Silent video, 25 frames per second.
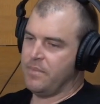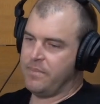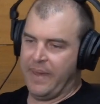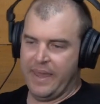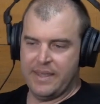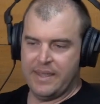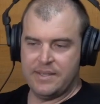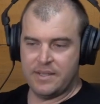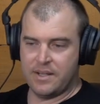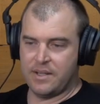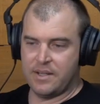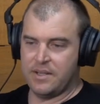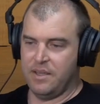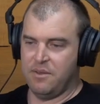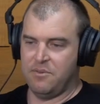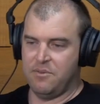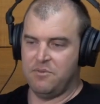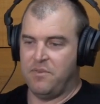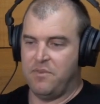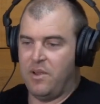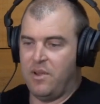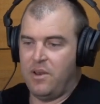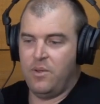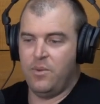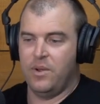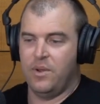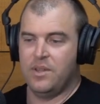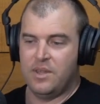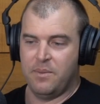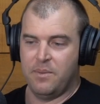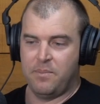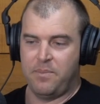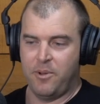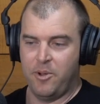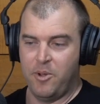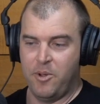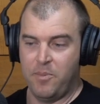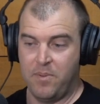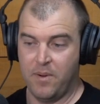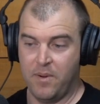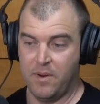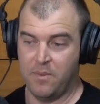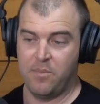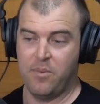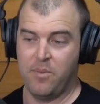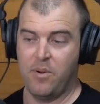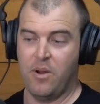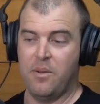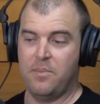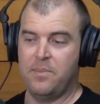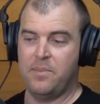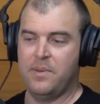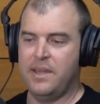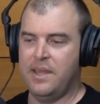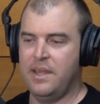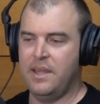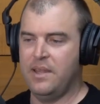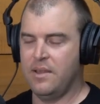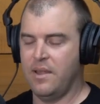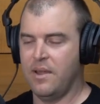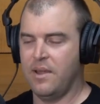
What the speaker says: basically following the blueprint properly,